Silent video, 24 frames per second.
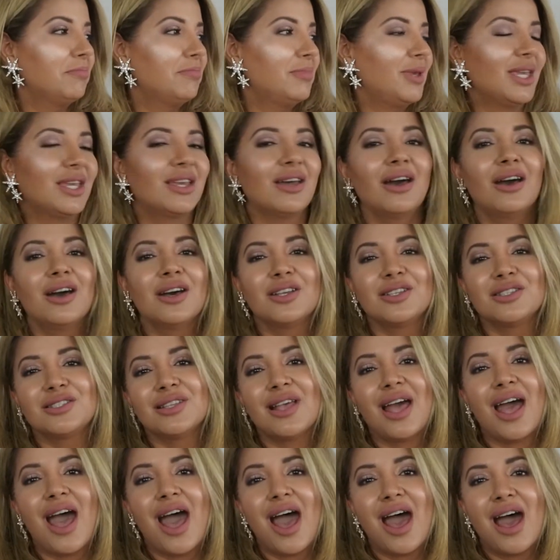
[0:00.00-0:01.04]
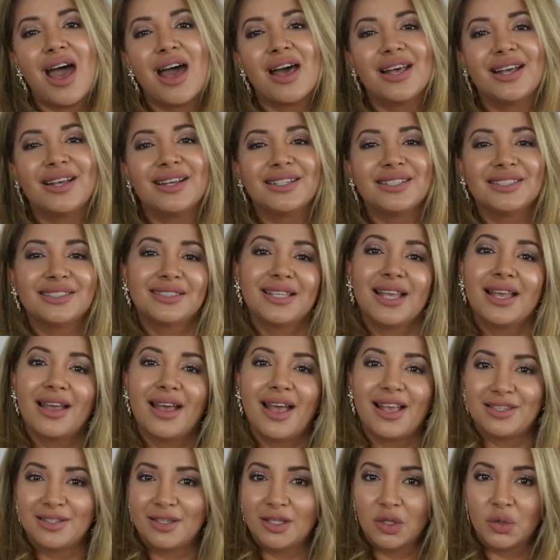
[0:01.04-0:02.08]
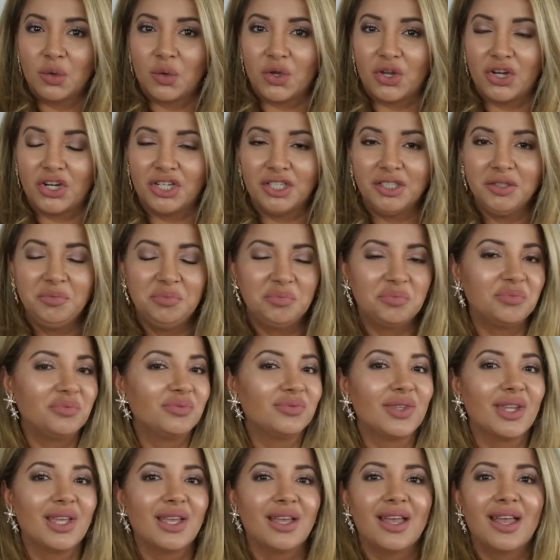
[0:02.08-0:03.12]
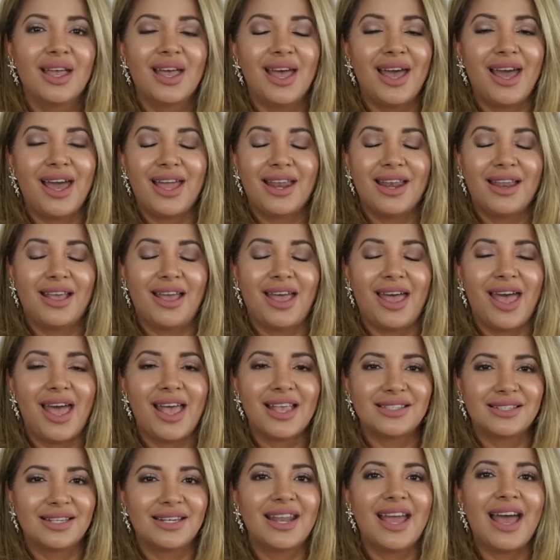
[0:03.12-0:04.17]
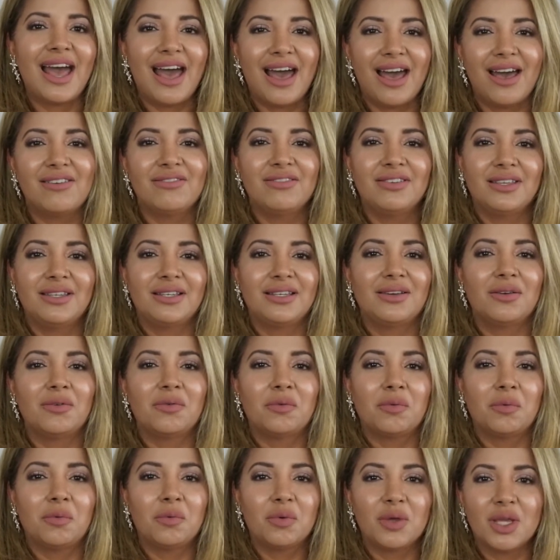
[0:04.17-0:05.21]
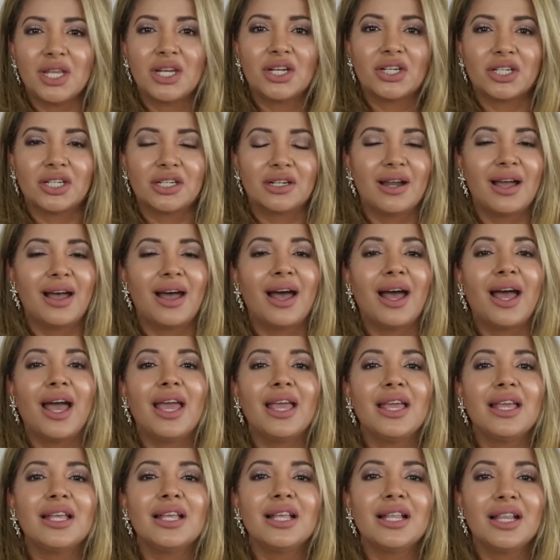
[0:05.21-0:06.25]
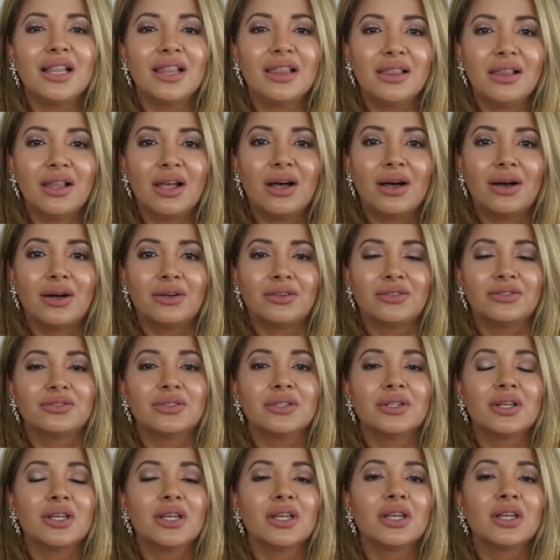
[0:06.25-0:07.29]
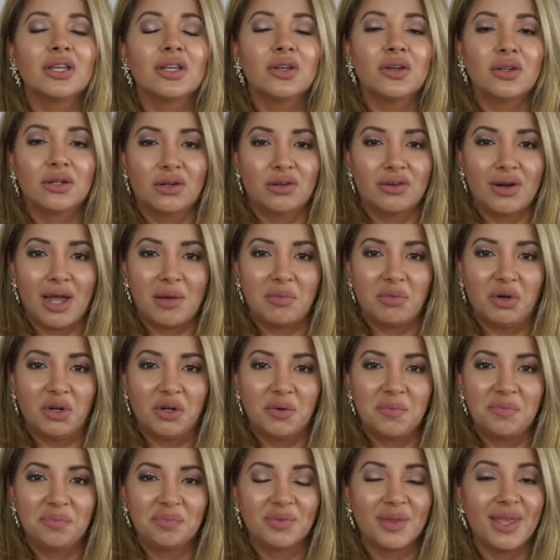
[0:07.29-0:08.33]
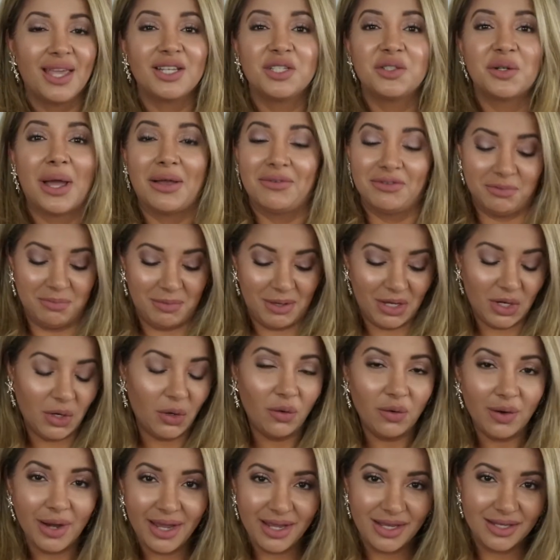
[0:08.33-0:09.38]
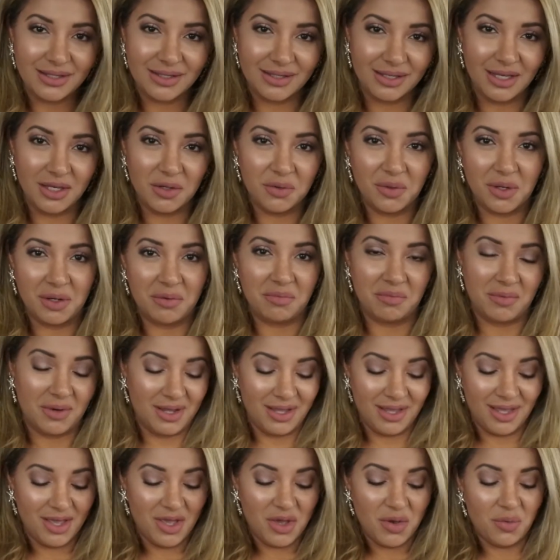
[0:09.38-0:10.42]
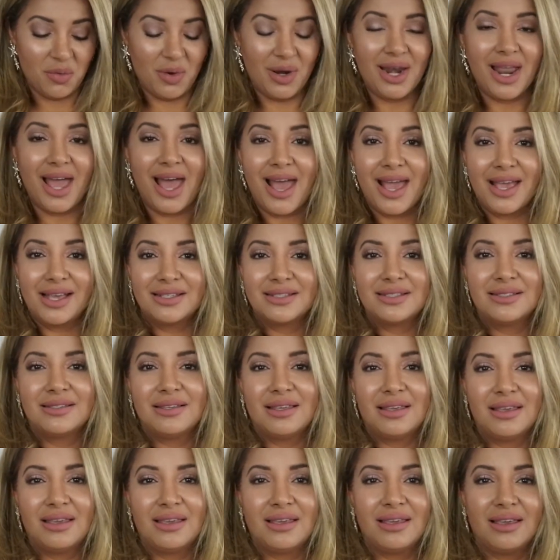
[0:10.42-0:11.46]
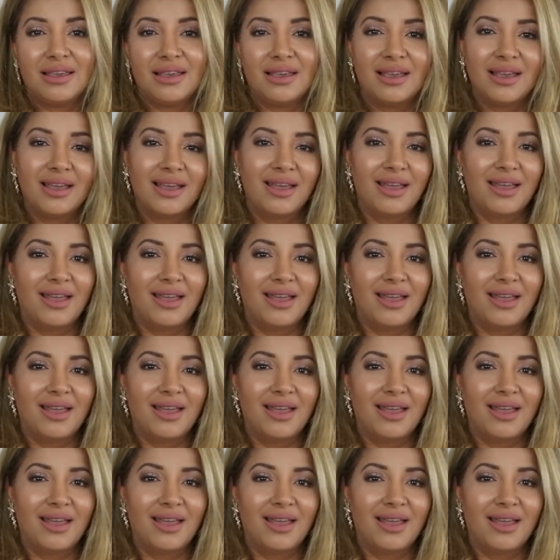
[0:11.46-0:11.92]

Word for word: because as as a lawyer and as an avid reader, I love good grammar. It drives me crazy when when I see